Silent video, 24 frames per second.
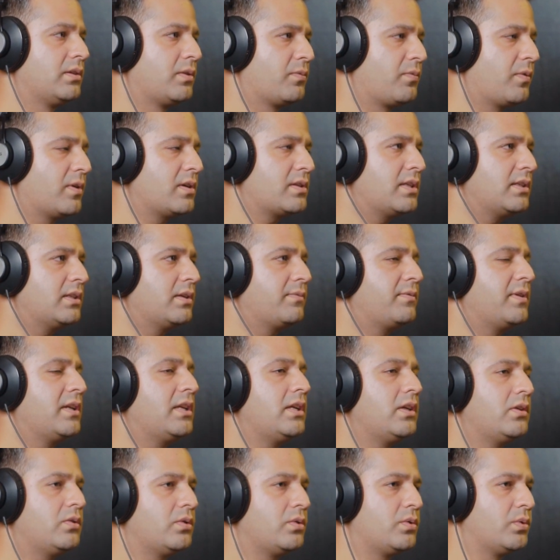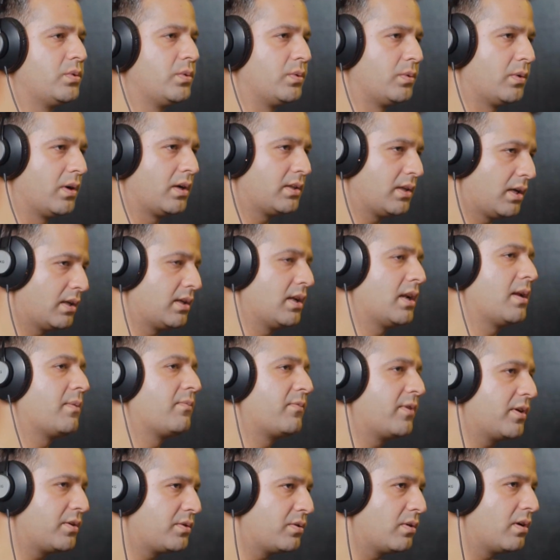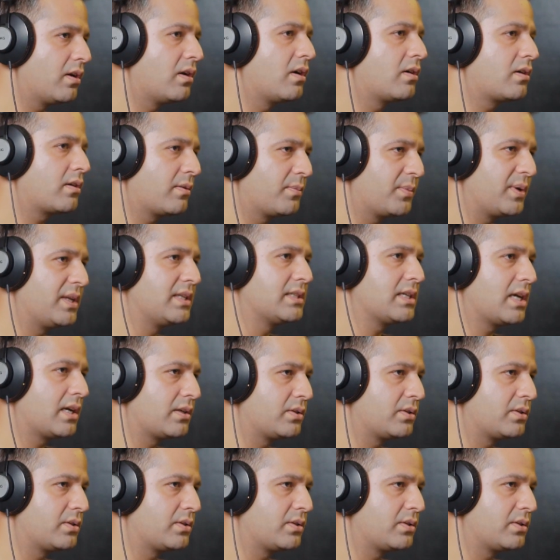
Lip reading: the first thing that we need to do, that I'm very sure a lot of companies